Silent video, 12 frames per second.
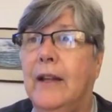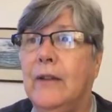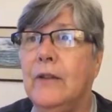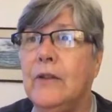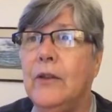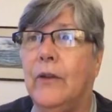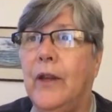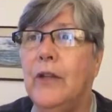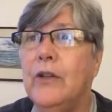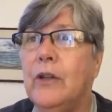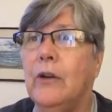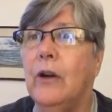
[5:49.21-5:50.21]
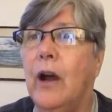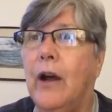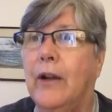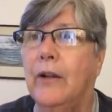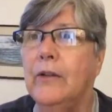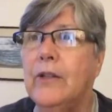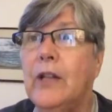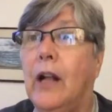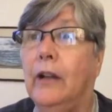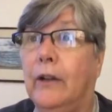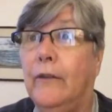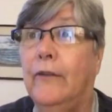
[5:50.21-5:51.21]
and so that you're on a
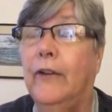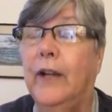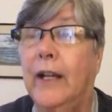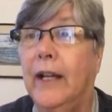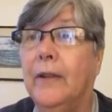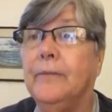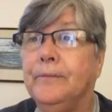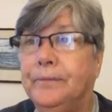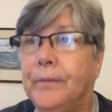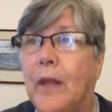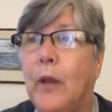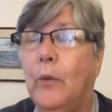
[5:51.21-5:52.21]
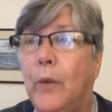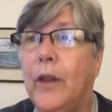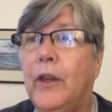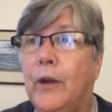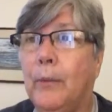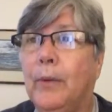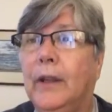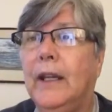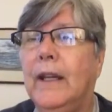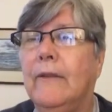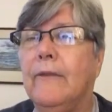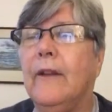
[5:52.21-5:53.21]
solid footing with your
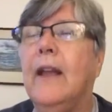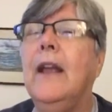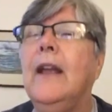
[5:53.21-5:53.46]
belief.